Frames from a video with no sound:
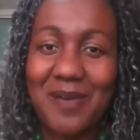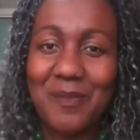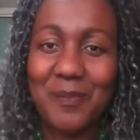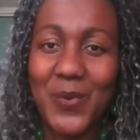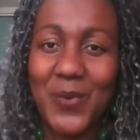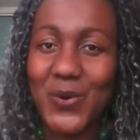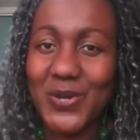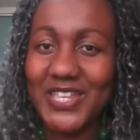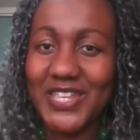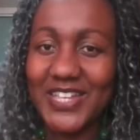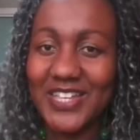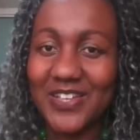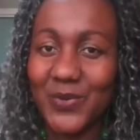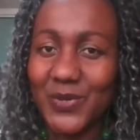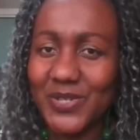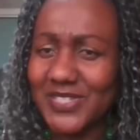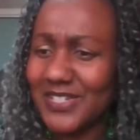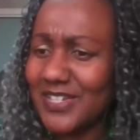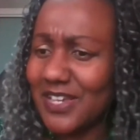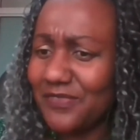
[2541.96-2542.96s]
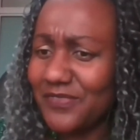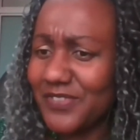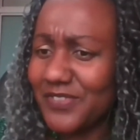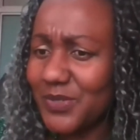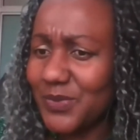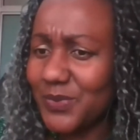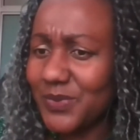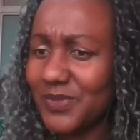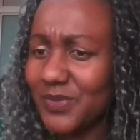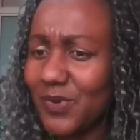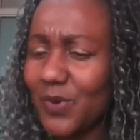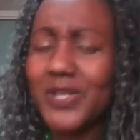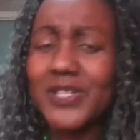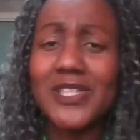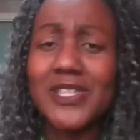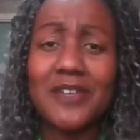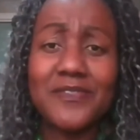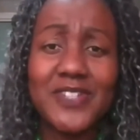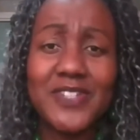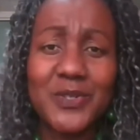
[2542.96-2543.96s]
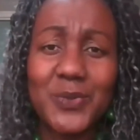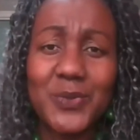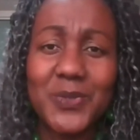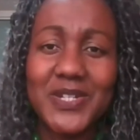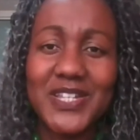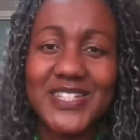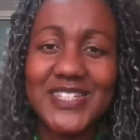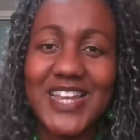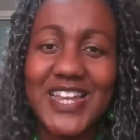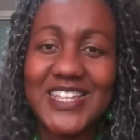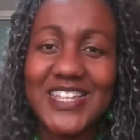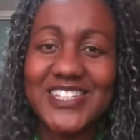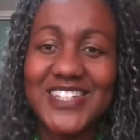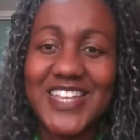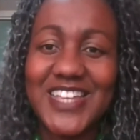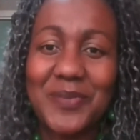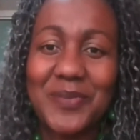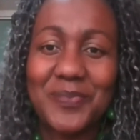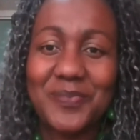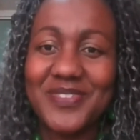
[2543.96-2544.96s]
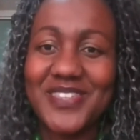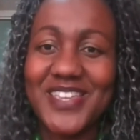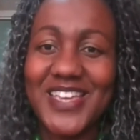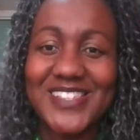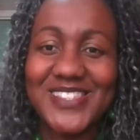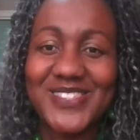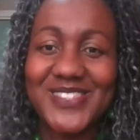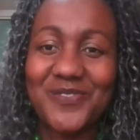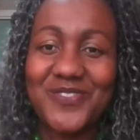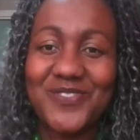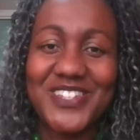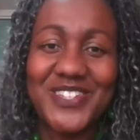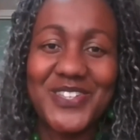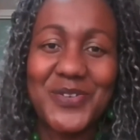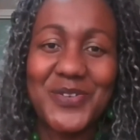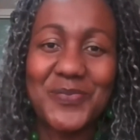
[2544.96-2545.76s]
morning? Or is it afternoon? Oh, it's afternoon, it's lunchtime. Yes, over to